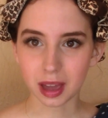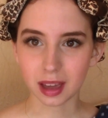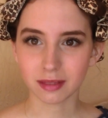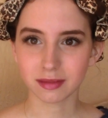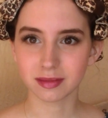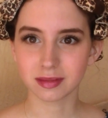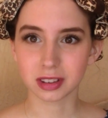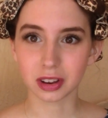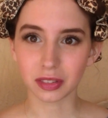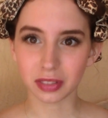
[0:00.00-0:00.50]

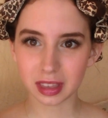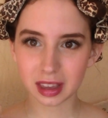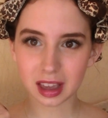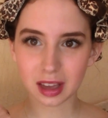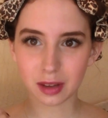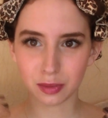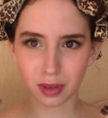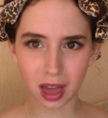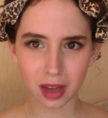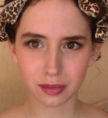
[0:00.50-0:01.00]
I don't
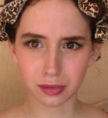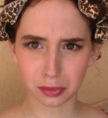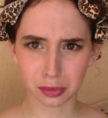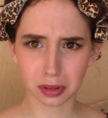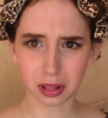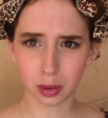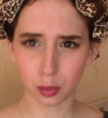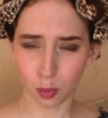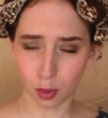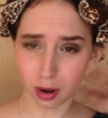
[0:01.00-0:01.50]
think I've ever
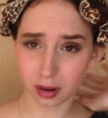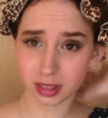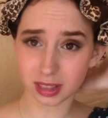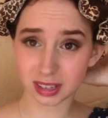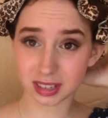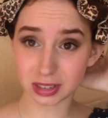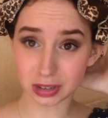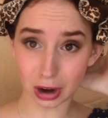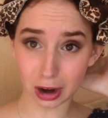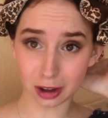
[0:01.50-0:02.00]
really worn this